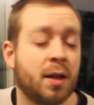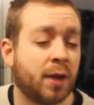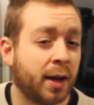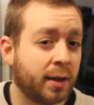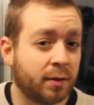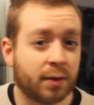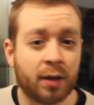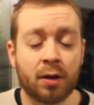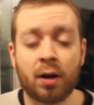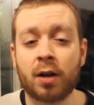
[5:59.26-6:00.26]
They
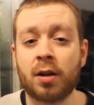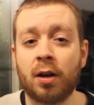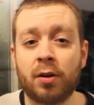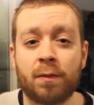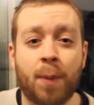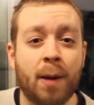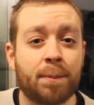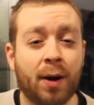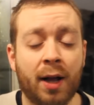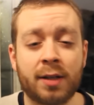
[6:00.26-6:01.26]
look like a load of
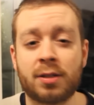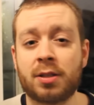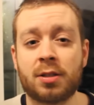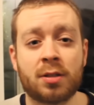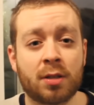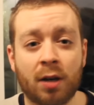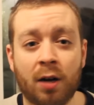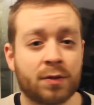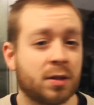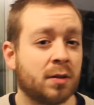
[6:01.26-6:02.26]
pub players
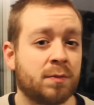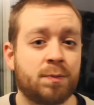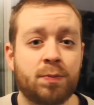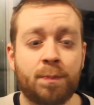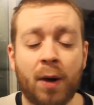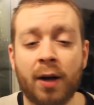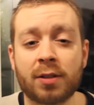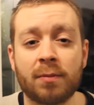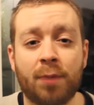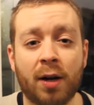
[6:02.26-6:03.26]
after
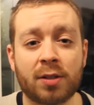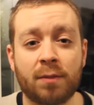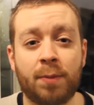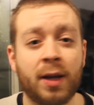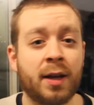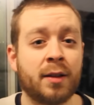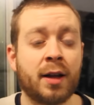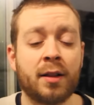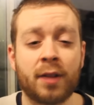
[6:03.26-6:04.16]
pints and pints of beer.